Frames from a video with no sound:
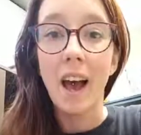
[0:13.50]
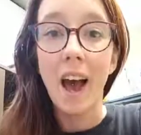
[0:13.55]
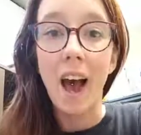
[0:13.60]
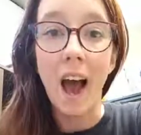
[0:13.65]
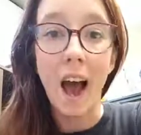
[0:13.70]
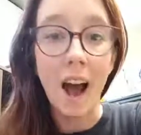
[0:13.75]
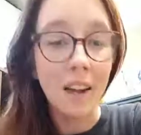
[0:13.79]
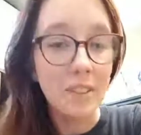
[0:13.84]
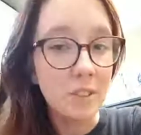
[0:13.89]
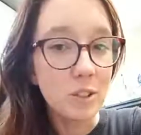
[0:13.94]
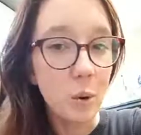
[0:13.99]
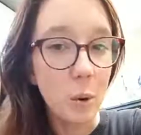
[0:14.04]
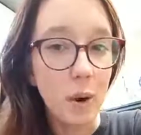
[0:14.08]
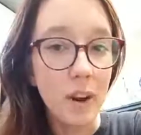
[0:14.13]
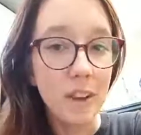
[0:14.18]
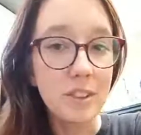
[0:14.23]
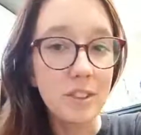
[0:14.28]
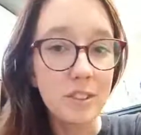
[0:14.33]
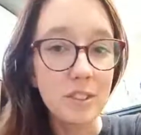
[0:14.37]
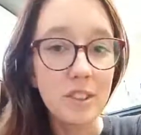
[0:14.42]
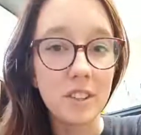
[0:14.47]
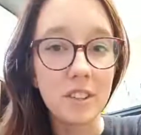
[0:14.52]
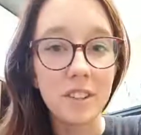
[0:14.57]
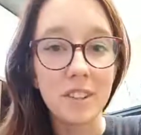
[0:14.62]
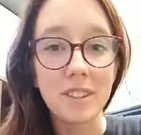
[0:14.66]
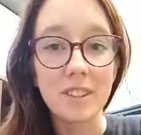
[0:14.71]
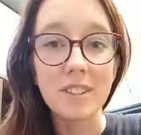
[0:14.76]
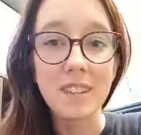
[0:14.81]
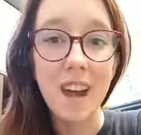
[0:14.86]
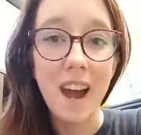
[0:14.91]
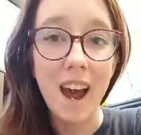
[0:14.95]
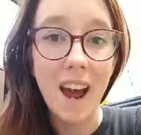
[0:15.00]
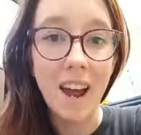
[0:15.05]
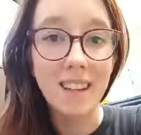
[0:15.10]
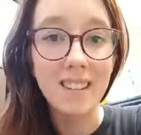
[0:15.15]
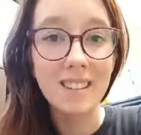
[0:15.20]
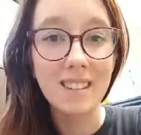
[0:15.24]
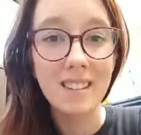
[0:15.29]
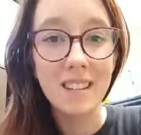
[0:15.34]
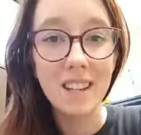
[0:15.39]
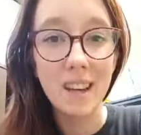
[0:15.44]
asked questions,
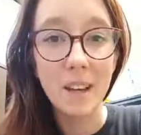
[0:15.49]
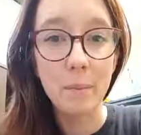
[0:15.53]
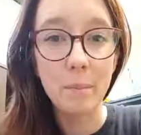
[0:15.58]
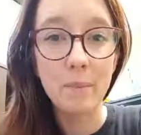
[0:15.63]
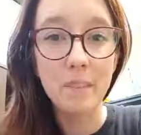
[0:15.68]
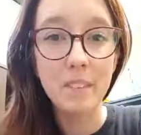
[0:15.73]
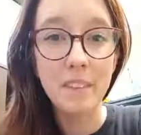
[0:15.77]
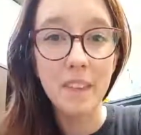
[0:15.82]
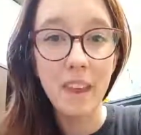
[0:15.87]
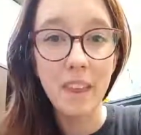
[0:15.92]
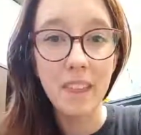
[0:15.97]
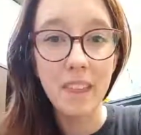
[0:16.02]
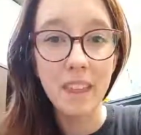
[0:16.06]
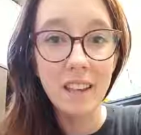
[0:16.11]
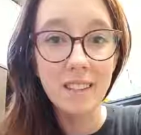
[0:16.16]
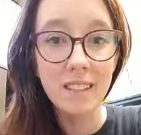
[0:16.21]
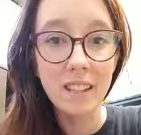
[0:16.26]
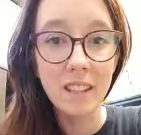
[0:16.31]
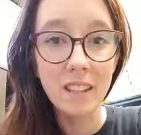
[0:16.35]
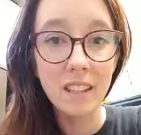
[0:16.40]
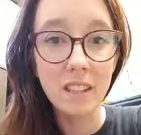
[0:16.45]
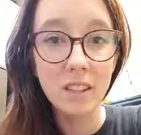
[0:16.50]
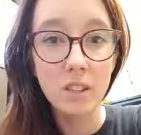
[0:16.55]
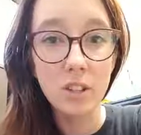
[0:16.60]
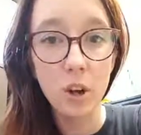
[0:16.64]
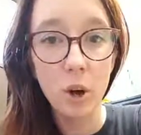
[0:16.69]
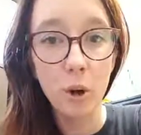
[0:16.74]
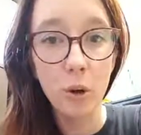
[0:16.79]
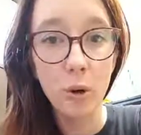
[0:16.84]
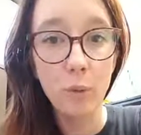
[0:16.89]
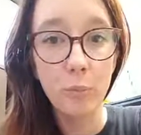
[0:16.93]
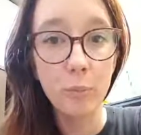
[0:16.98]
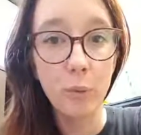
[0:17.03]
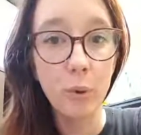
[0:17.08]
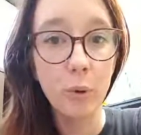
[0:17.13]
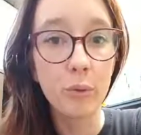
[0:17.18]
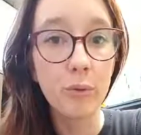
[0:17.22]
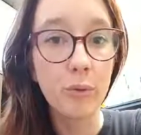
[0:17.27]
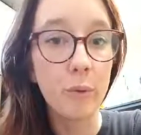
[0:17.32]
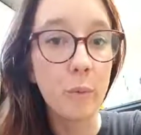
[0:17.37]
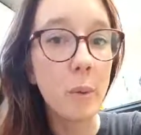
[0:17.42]
tax tips, things that you need to know
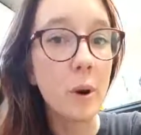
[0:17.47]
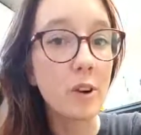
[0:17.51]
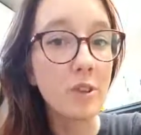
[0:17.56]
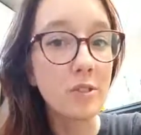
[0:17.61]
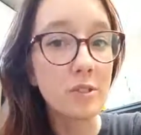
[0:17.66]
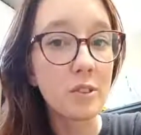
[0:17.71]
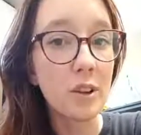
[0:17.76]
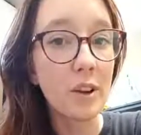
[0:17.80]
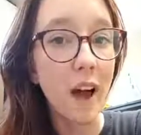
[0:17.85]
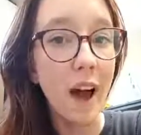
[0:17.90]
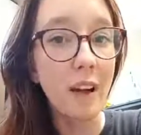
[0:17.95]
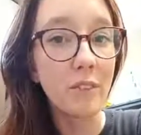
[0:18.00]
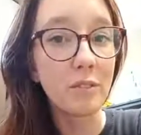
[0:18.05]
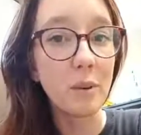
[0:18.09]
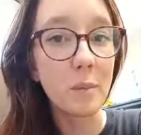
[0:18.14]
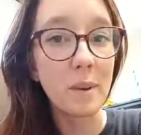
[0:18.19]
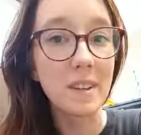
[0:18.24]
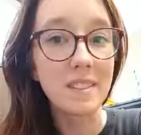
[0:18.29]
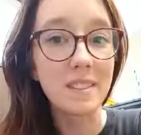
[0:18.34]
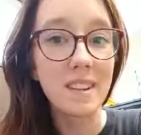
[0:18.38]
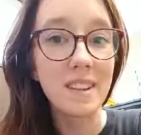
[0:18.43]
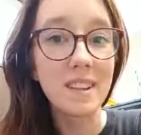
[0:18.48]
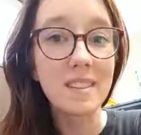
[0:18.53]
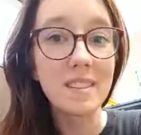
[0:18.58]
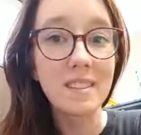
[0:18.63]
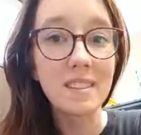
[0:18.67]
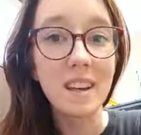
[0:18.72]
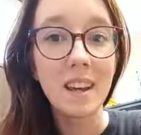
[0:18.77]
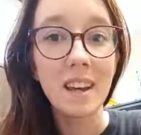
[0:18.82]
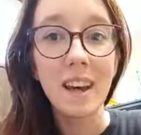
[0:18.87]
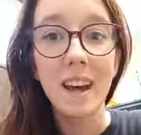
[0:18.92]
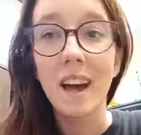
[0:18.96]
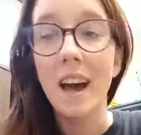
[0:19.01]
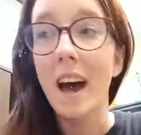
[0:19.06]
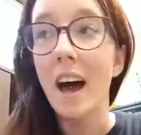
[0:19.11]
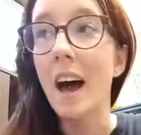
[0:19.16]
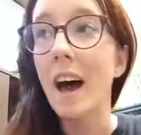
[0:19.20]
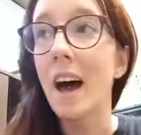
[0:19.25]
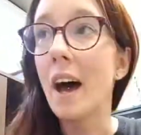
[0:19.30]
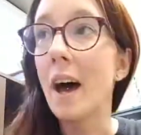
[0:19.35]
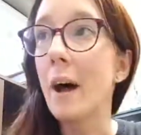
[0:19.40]
both for personal and for business.
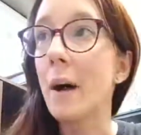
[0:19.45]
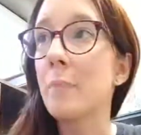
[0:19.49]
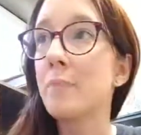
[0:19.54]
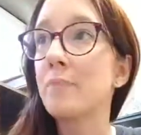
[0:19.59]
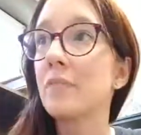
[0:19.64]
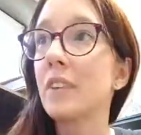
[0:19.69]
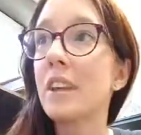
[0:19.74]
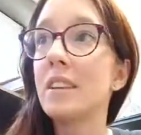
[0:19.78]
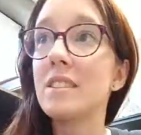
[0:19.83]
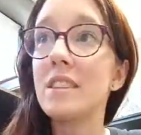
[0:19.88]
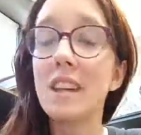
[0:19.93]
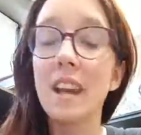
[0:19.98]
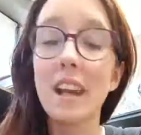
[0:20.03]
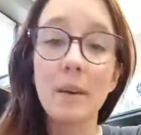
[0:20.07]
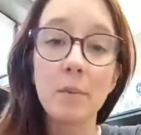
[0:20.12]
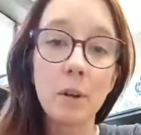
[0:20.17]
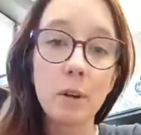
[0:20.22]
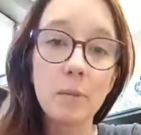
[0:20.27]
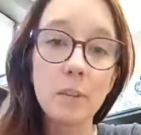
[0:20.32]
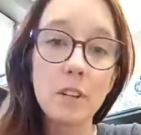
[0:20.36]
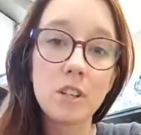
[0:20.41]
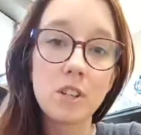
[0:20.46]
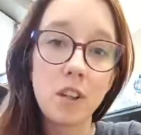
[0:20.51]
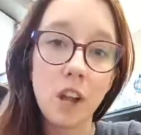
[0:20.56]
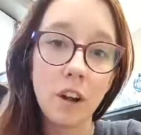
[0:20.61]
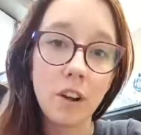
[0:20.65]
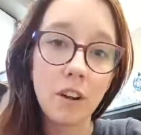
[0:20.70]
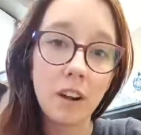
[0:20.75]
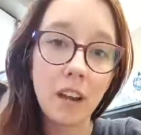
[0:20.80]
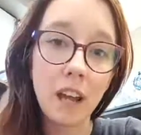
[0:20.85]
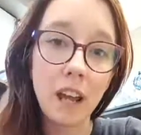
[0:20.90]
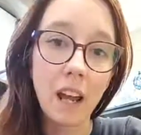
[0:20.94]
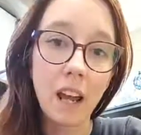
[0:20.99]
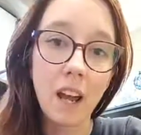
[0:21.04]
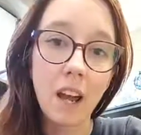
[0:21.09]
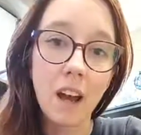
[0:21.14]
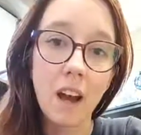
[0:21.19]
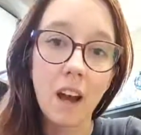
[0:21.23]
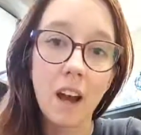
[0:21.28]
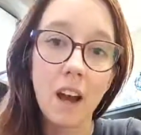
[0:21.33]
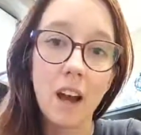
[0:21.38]
Today I'm going to be sharing
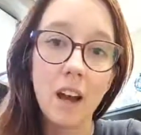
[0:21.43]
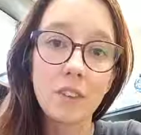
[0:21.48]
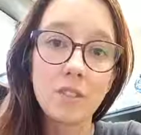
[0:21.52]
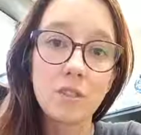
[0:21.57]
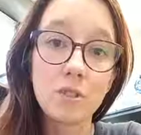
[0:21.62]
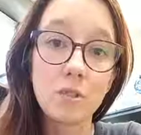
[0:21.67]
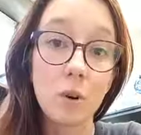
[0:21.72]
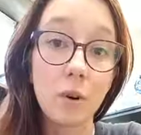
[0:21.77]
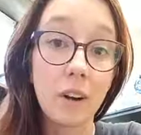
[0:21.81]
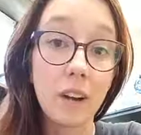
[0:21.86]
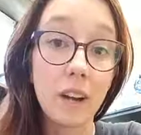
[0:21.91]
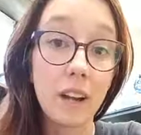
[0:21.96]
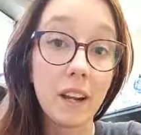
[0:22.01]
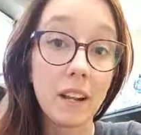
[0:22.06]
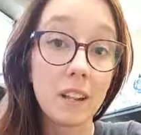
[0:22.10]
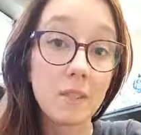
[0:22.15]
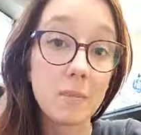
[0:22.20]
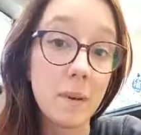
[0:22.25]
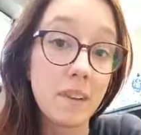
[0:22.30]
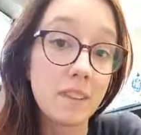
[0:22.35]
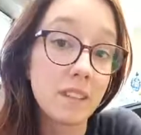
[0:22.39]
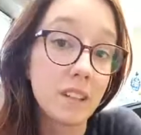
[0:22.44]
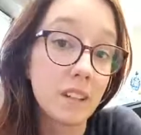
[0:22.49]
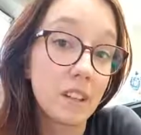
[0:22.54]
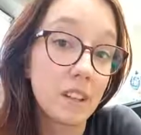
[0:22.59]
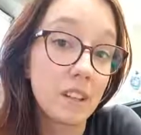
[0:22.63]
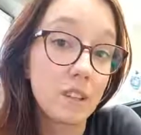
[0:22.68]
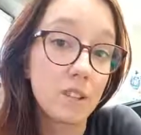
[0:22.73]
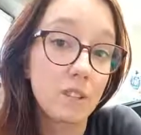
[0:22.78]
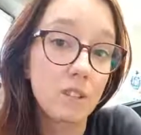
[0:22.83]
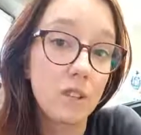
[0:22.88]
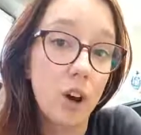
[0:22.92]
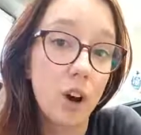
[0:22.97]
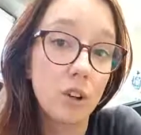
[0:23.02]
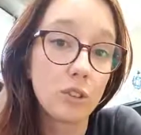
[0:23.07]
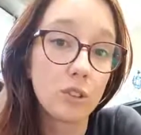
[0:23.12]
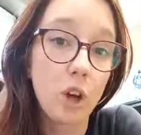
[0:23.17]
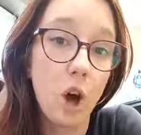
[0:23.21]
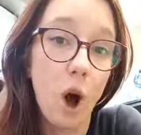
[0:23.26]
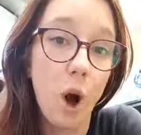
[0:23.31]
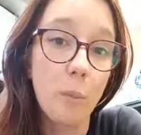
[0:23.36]
a story, and it's basically just
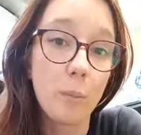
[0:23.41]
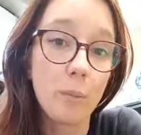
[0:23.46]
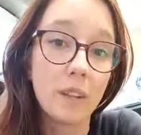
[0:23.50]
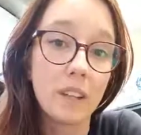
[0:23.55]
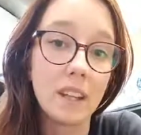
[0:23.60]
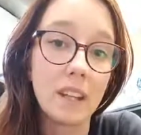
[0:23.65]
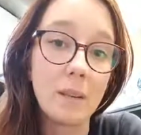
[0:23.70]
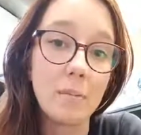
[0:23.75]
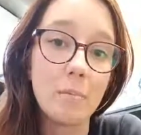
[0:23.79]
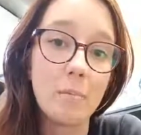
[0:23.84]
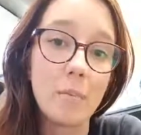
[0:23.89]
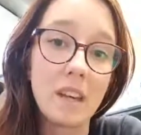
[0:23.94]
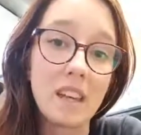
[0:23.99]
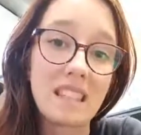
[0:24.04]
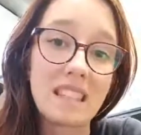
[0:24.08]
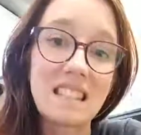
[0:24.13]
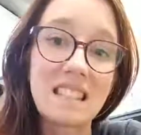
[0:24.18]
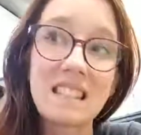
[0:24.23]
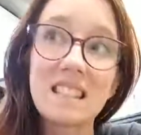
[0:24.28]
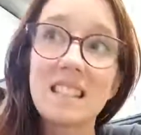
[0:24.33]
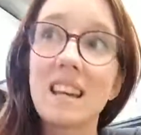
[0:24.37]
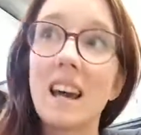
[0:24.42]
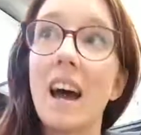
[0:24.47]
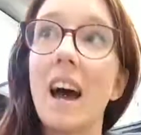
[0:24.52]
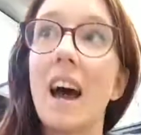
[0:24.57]
called Commonly Missed